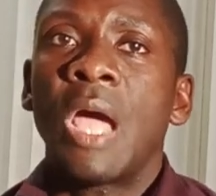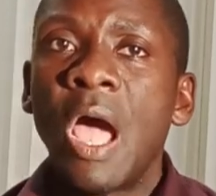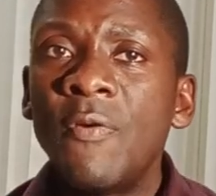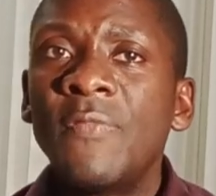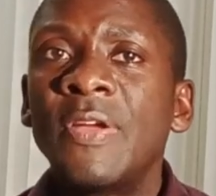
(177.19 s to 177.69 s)

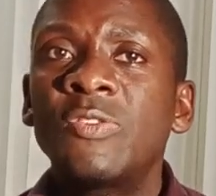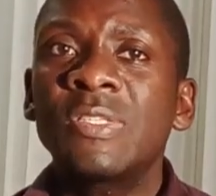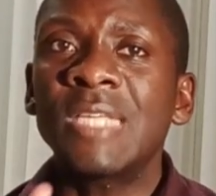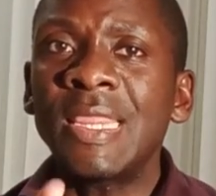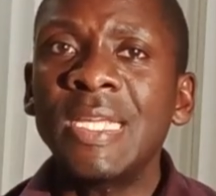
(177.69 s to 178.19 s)
However,
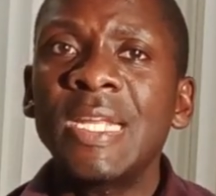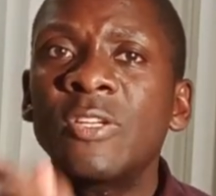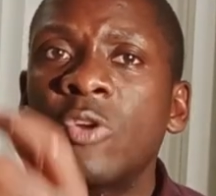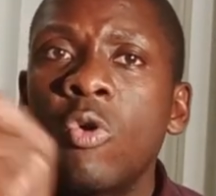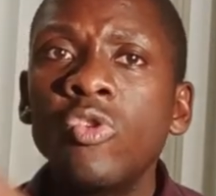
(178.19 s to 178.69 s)
to something
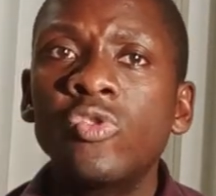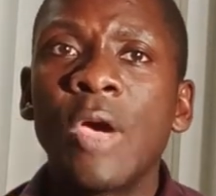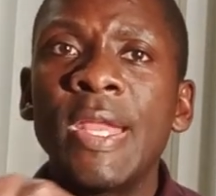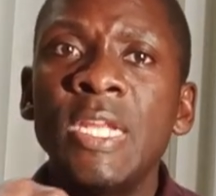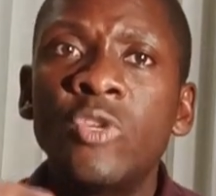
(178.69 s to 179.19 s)
that
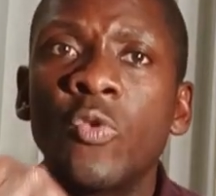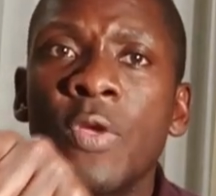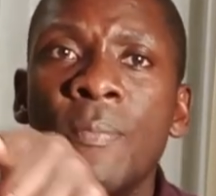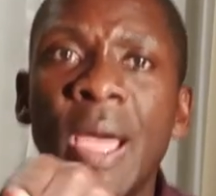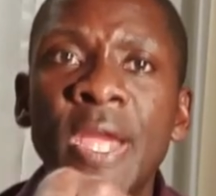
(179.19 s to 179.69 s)
also I need to
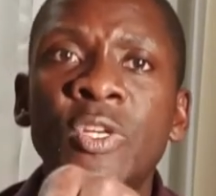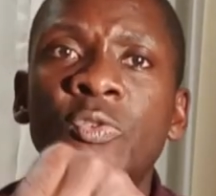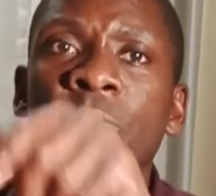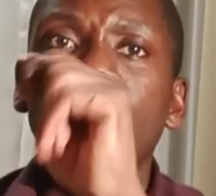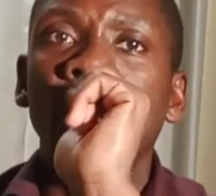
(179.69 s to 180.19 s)

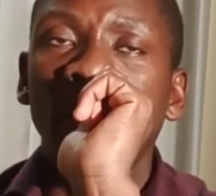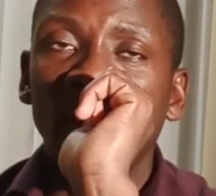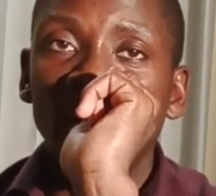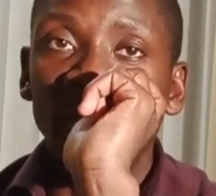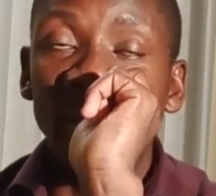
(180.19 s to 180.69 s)
remind you,
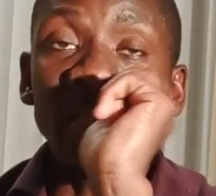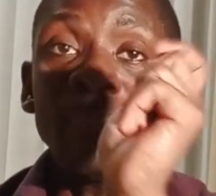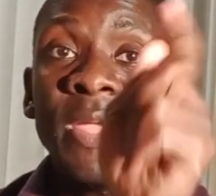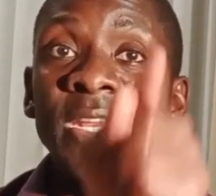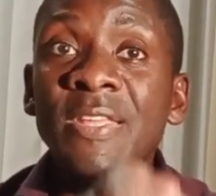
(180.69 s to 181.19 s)

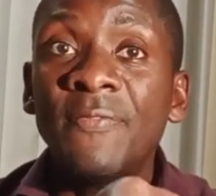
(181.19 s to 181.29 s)
this may